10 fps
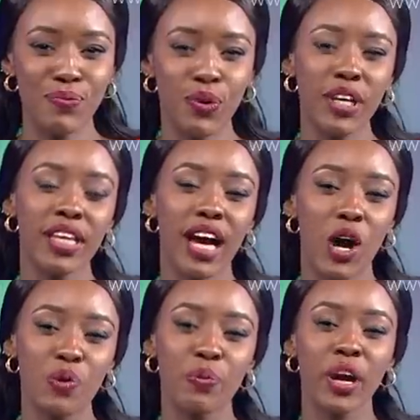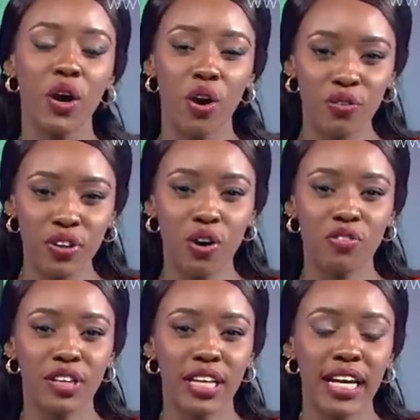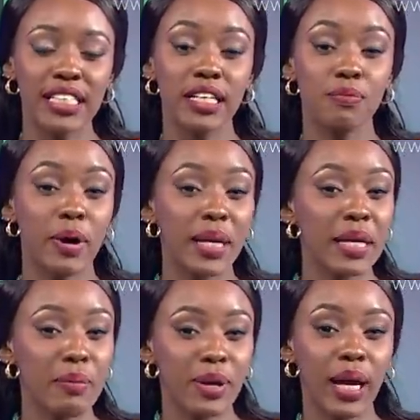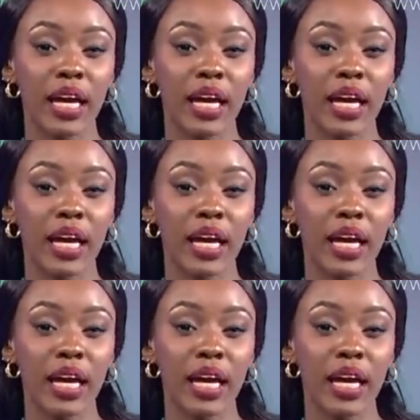with the outbreak of the COVID-19 pandemic